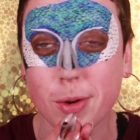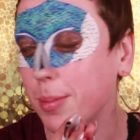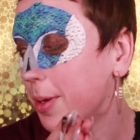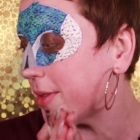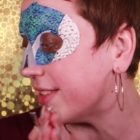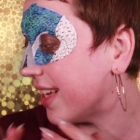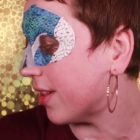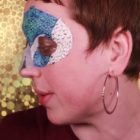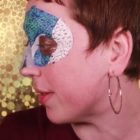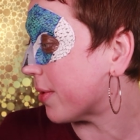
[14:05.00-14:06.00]
problem to
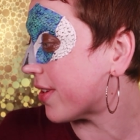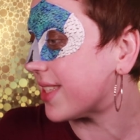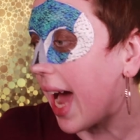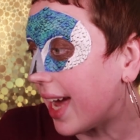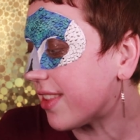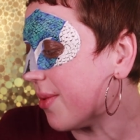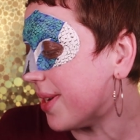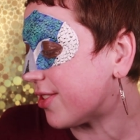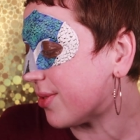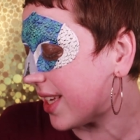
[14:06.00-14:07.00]
deal with, because I don't want to
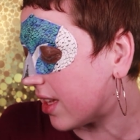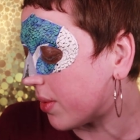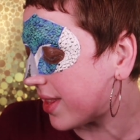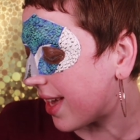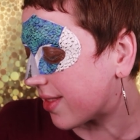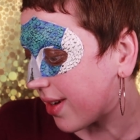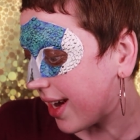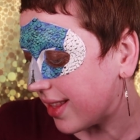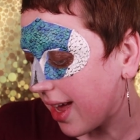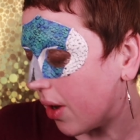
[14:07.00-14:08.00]
deal with that
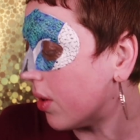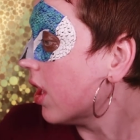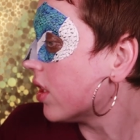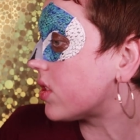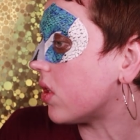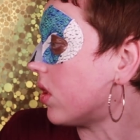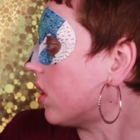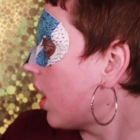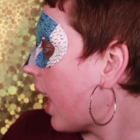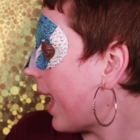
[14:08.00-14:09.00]
right now. So
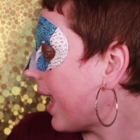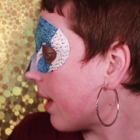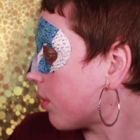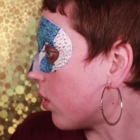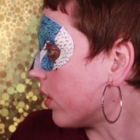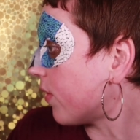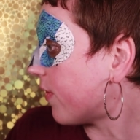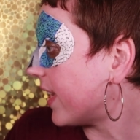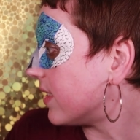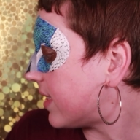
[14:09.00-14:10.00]
I am going to
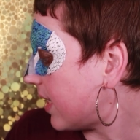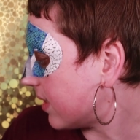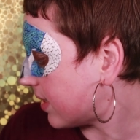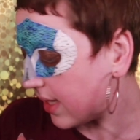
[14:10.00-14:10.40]
find Sin